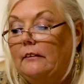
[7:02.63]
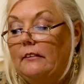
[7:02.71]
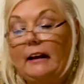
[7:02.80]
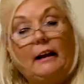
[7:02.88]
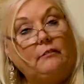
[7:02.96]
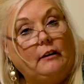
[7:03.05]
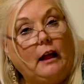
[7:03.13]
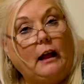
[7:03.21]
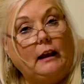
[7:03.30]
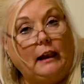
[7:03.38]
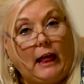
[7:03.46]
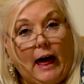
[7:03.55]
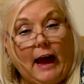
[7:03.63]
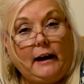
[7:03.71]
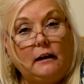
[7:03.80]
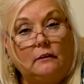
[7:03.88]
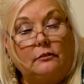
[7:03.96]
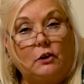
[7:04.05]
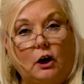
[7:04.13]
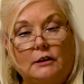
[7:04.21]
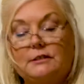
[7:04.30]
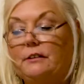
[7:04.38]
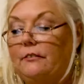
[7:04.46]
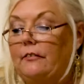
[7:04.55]
They have a lack of
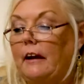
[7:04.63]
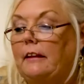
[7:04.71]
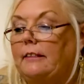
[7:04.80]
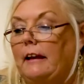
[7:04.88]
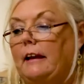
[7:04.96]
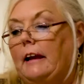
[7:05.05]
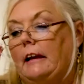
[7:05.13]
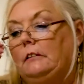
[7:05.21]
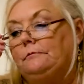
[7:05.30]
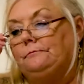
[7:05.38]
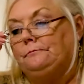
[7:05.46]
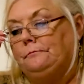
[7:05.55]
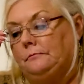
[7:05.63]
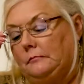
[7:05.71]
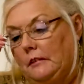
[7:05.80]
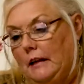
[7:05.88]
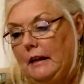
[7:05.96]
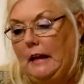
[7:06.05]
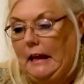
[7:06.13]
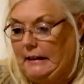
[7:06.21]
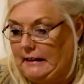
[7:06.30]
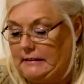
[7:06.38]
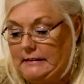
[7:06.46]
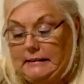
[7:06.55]
cause and effect thinking.
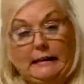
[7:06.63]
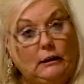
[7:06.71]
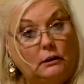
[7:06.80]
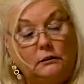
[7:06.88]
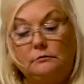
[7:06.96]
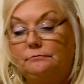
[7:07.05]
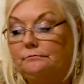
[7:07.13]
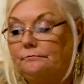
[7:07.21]
They steal.